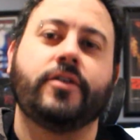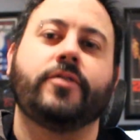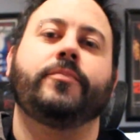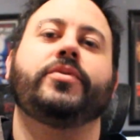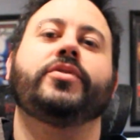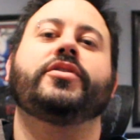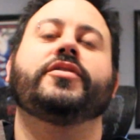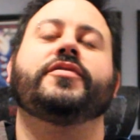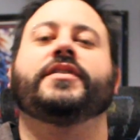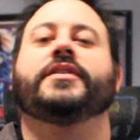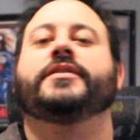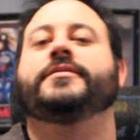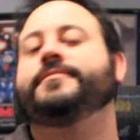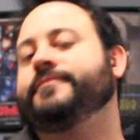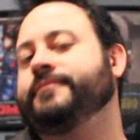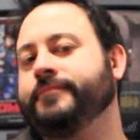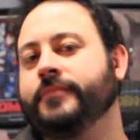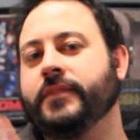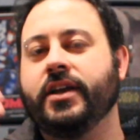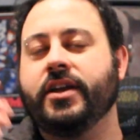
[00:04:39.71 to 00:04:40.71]
Beautiful.
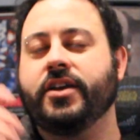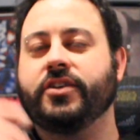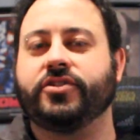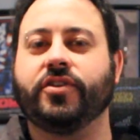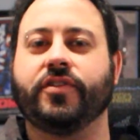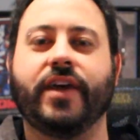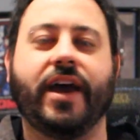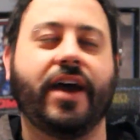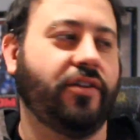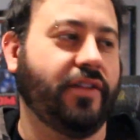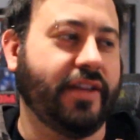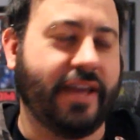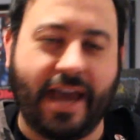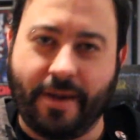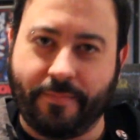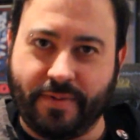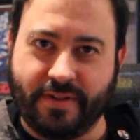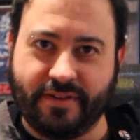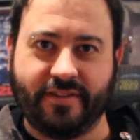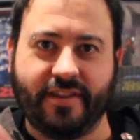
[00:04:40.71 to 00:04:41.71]
So that only
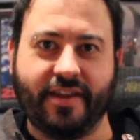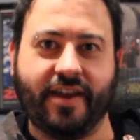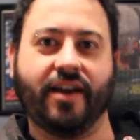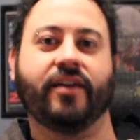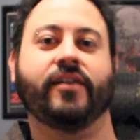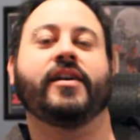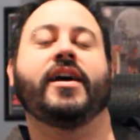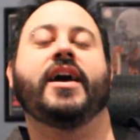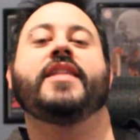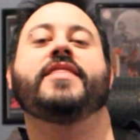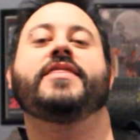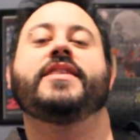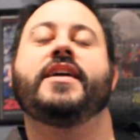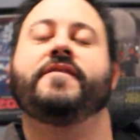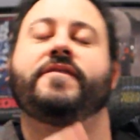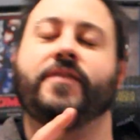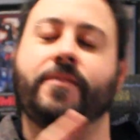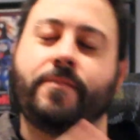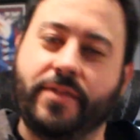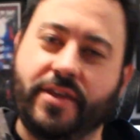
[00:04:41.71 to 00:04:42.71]
happens there, and then
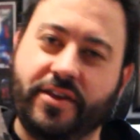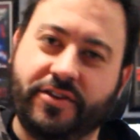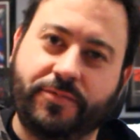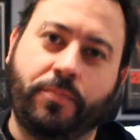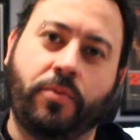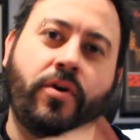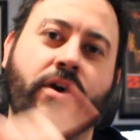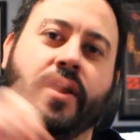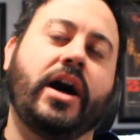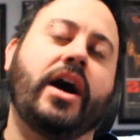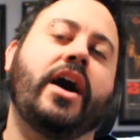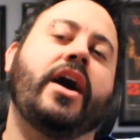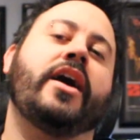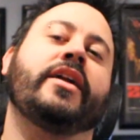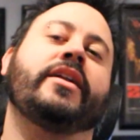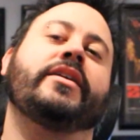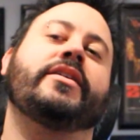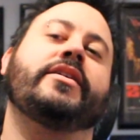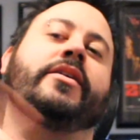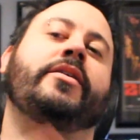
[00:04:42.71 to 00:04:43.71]
from this point
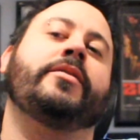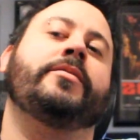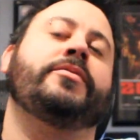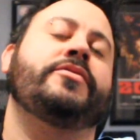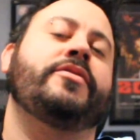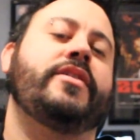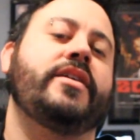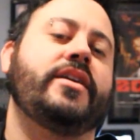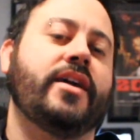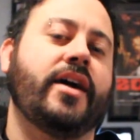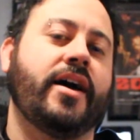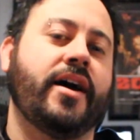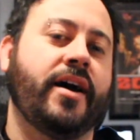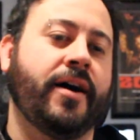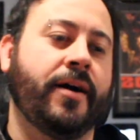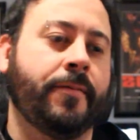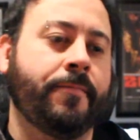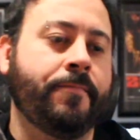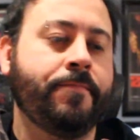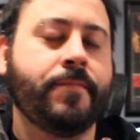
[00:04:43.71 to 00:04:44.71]
on comes the
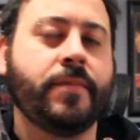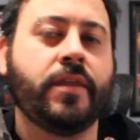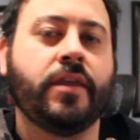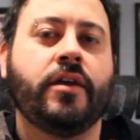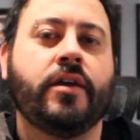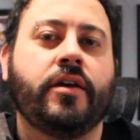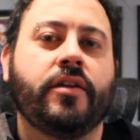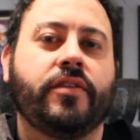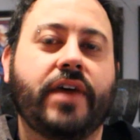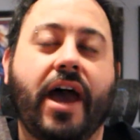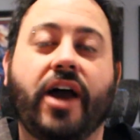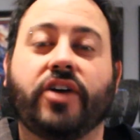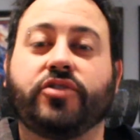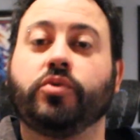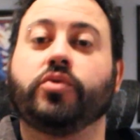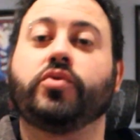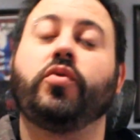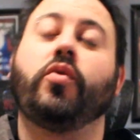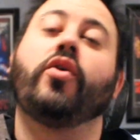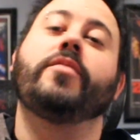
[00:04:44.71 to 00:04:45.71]

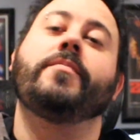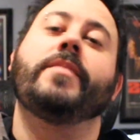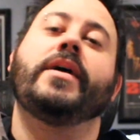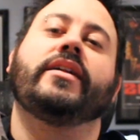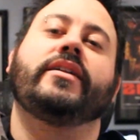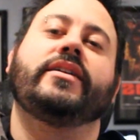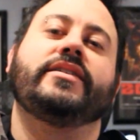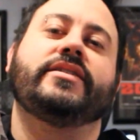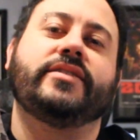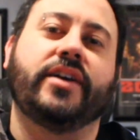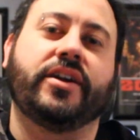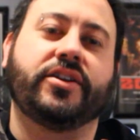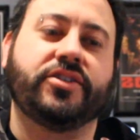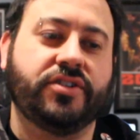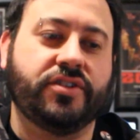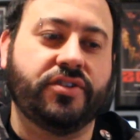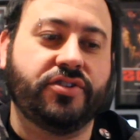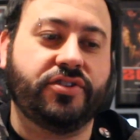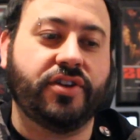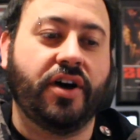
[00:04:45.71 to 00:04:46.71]
actual chord melody
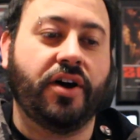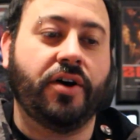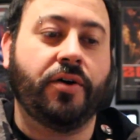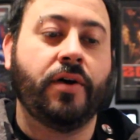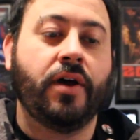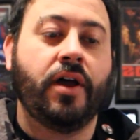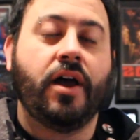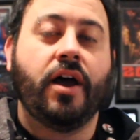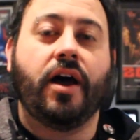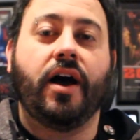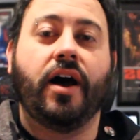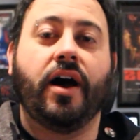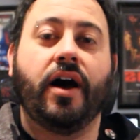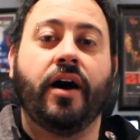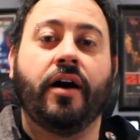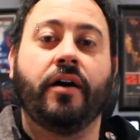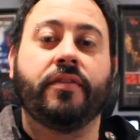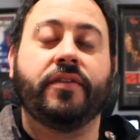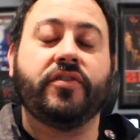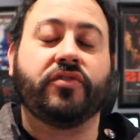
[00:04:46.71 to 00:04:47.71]
section. So
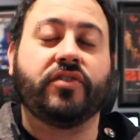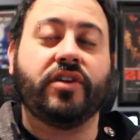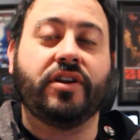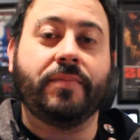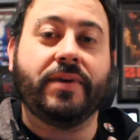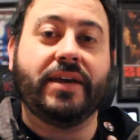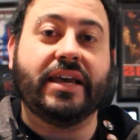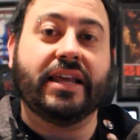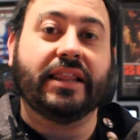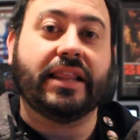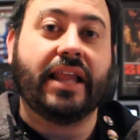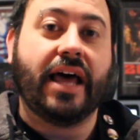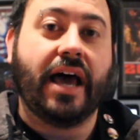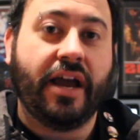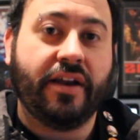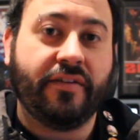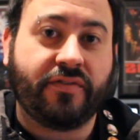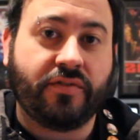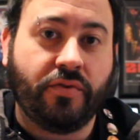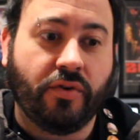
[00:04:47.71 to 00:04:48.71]
there's going to be a
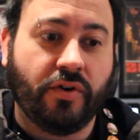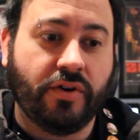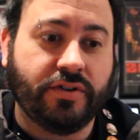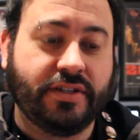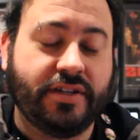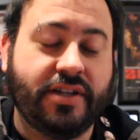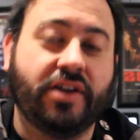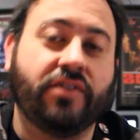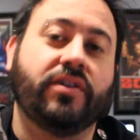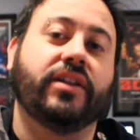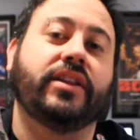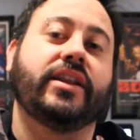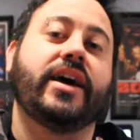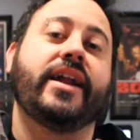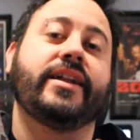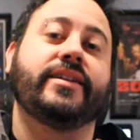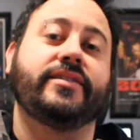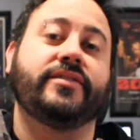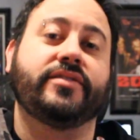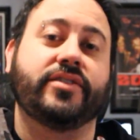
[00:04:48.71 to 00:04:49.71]
lot of chords in here and a
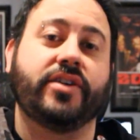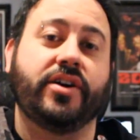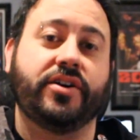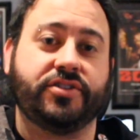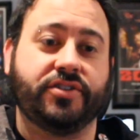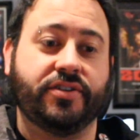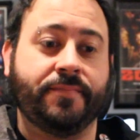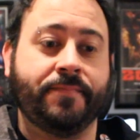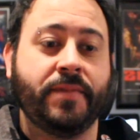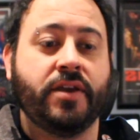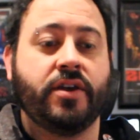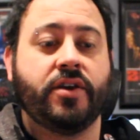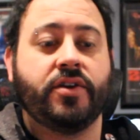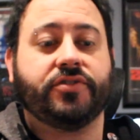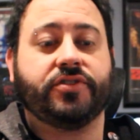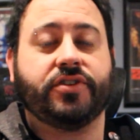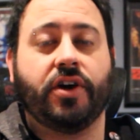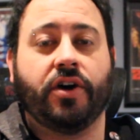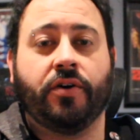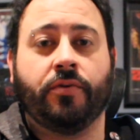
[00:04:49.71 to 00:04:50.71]
lot of discussion.
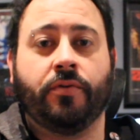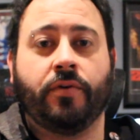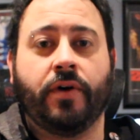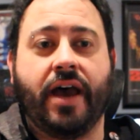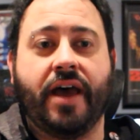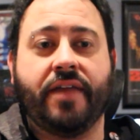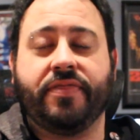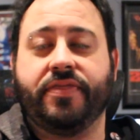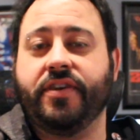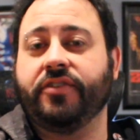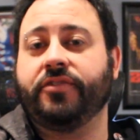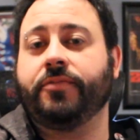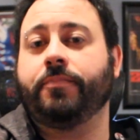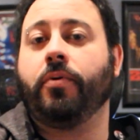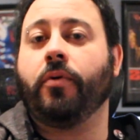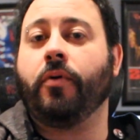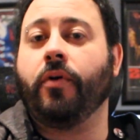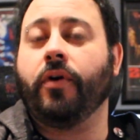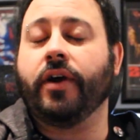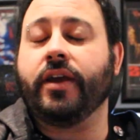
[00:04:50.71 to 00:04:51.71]
So at this
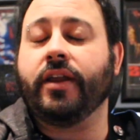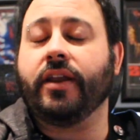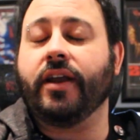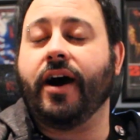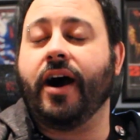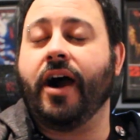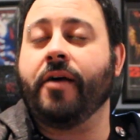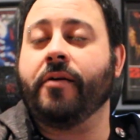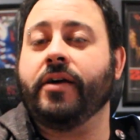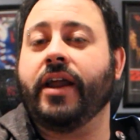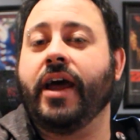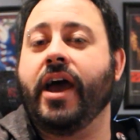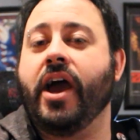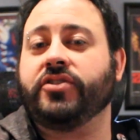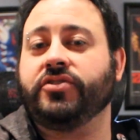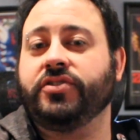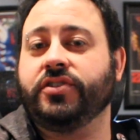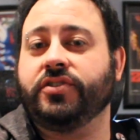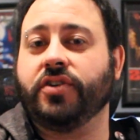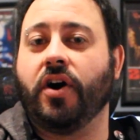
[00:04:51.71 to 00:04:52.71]
point, I'm going to
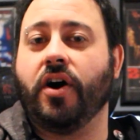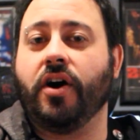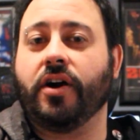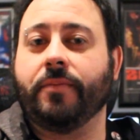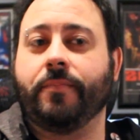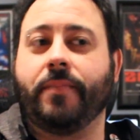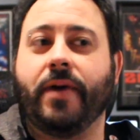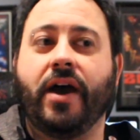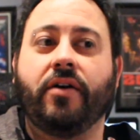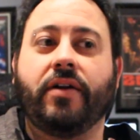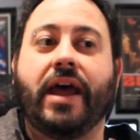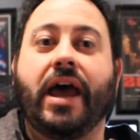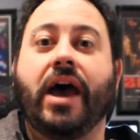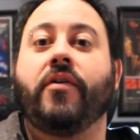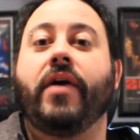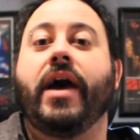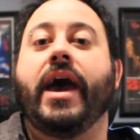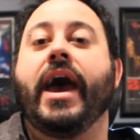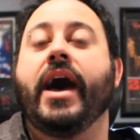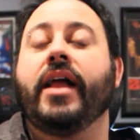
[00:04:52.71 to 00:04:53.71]
actually talk about
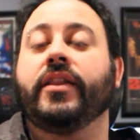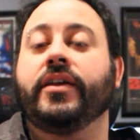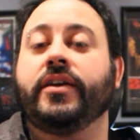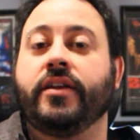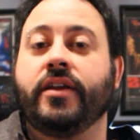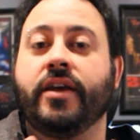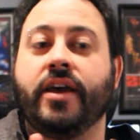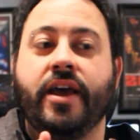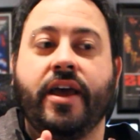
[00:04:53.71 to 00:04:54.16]
how Allan